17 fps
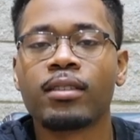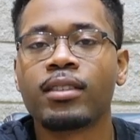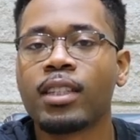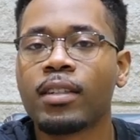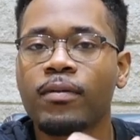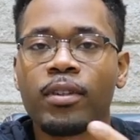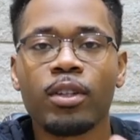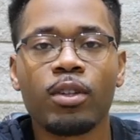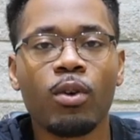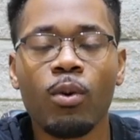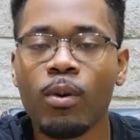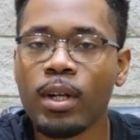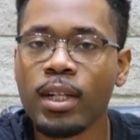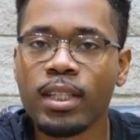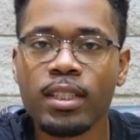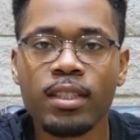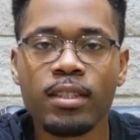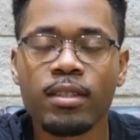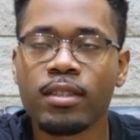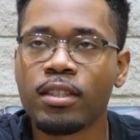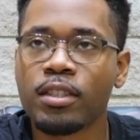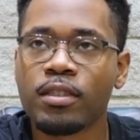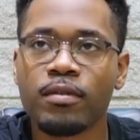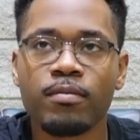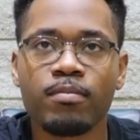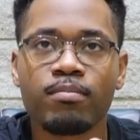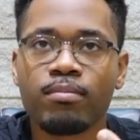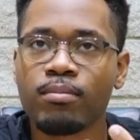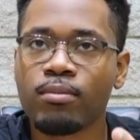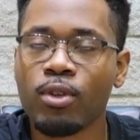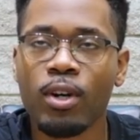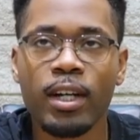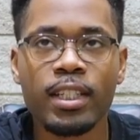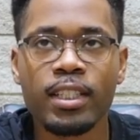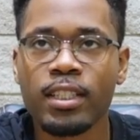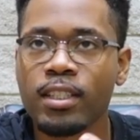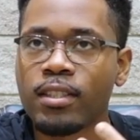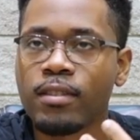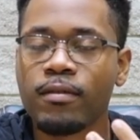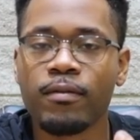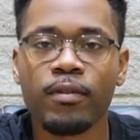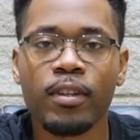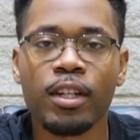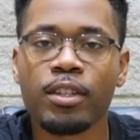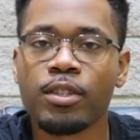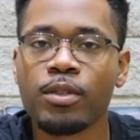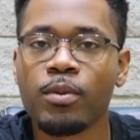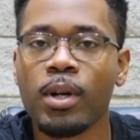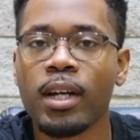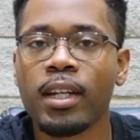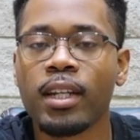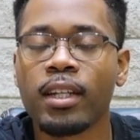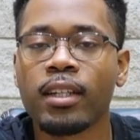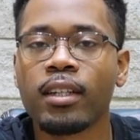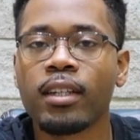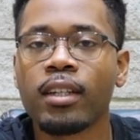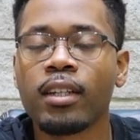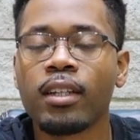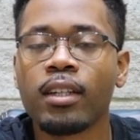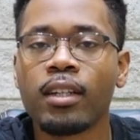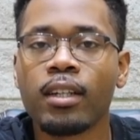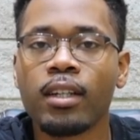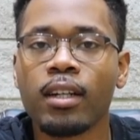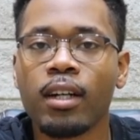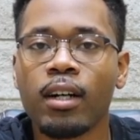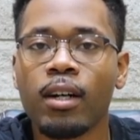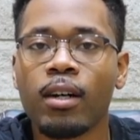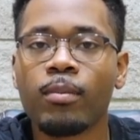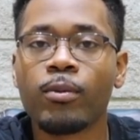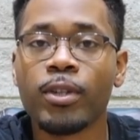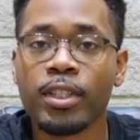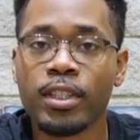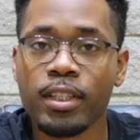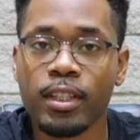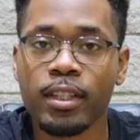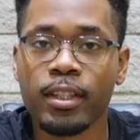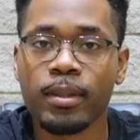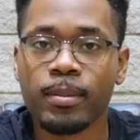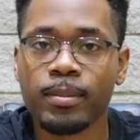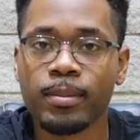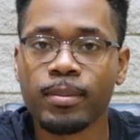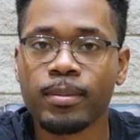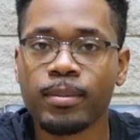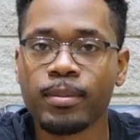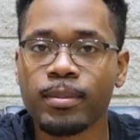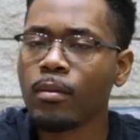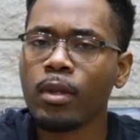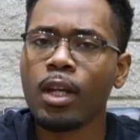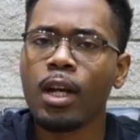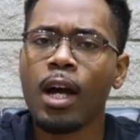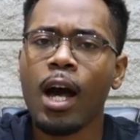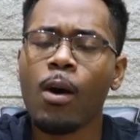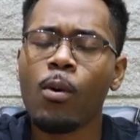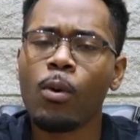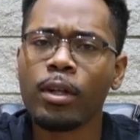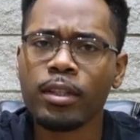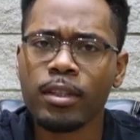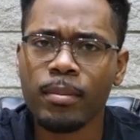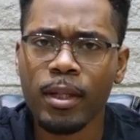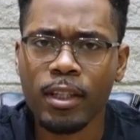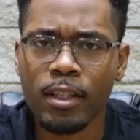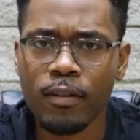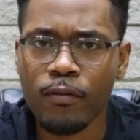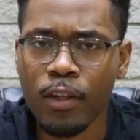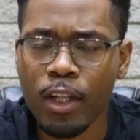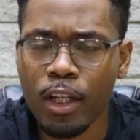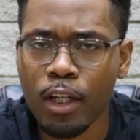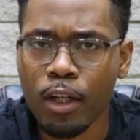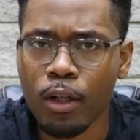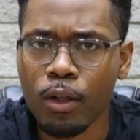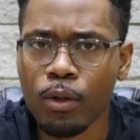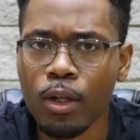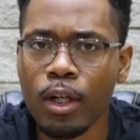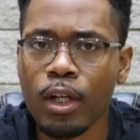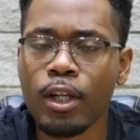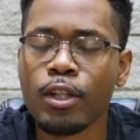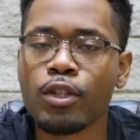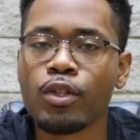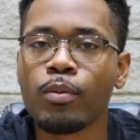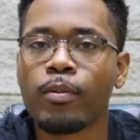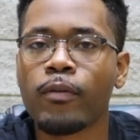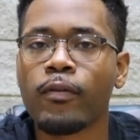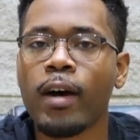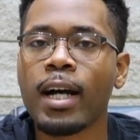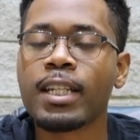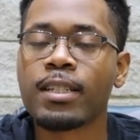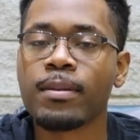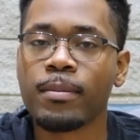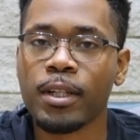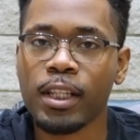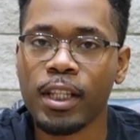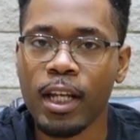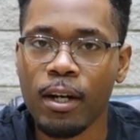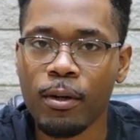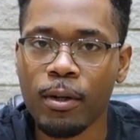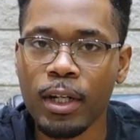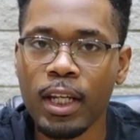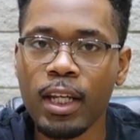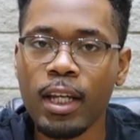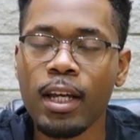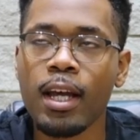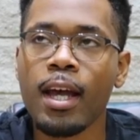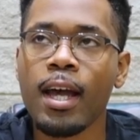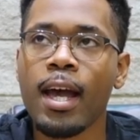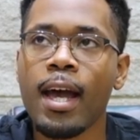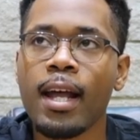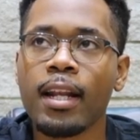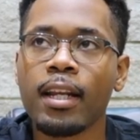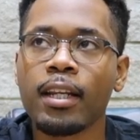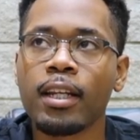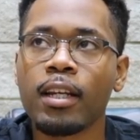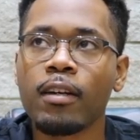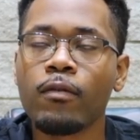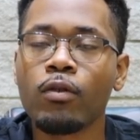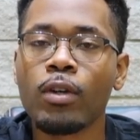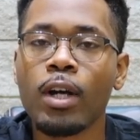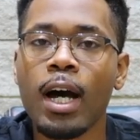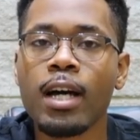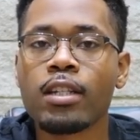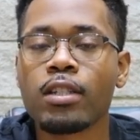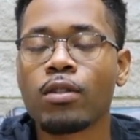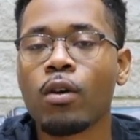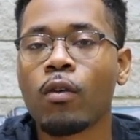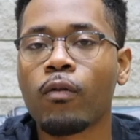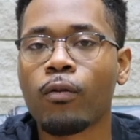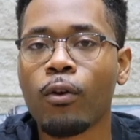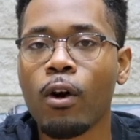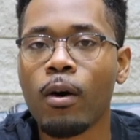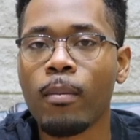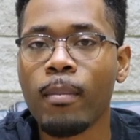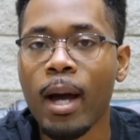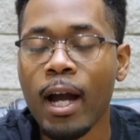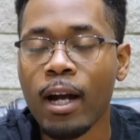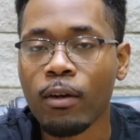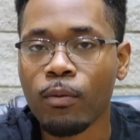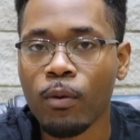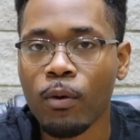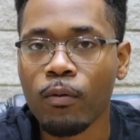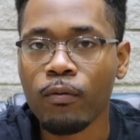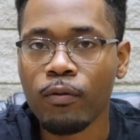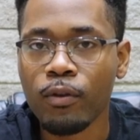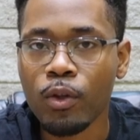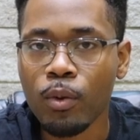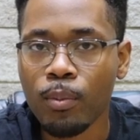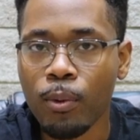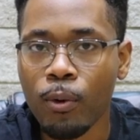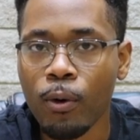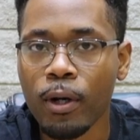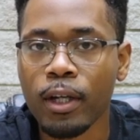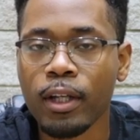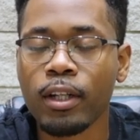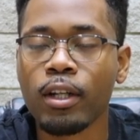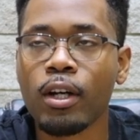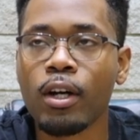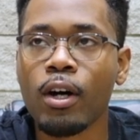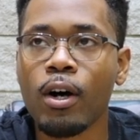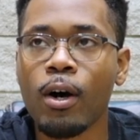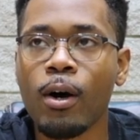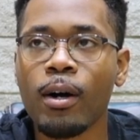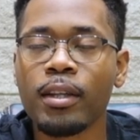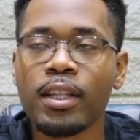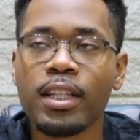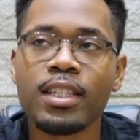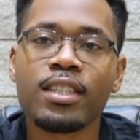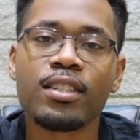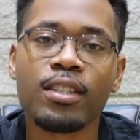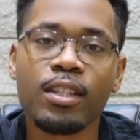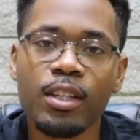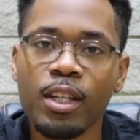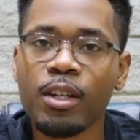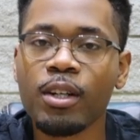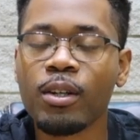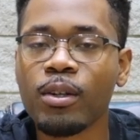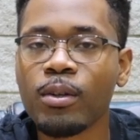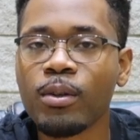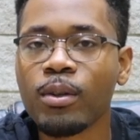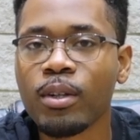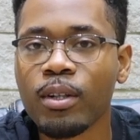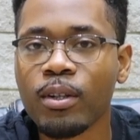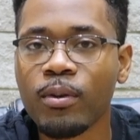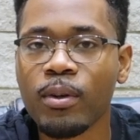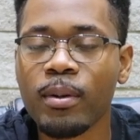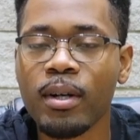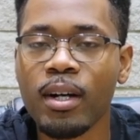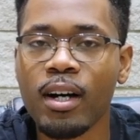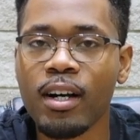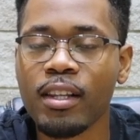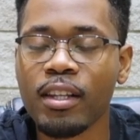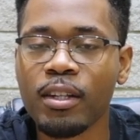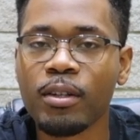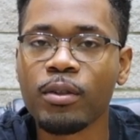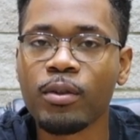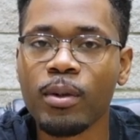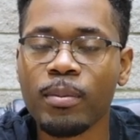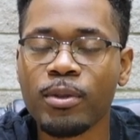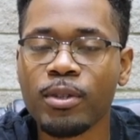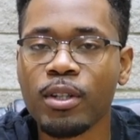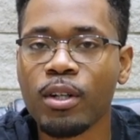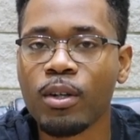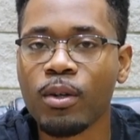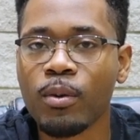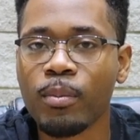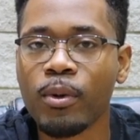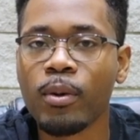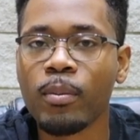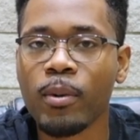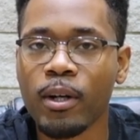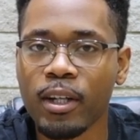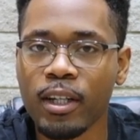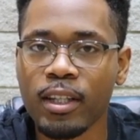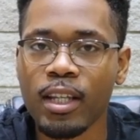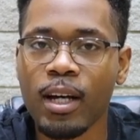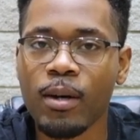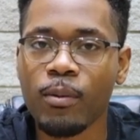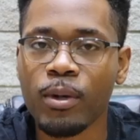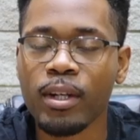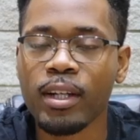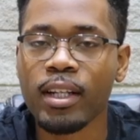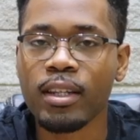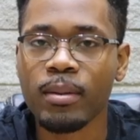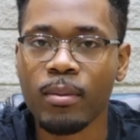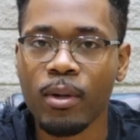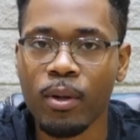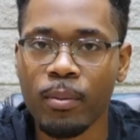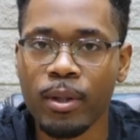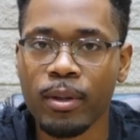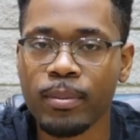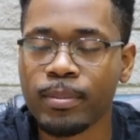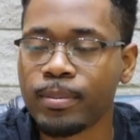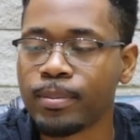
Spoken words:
different coins, just prices fluctuating recently. I want to make this video to provide some clarity and give you guys an overall macro viewpoint on this little crypto bull market that we're in at the moment.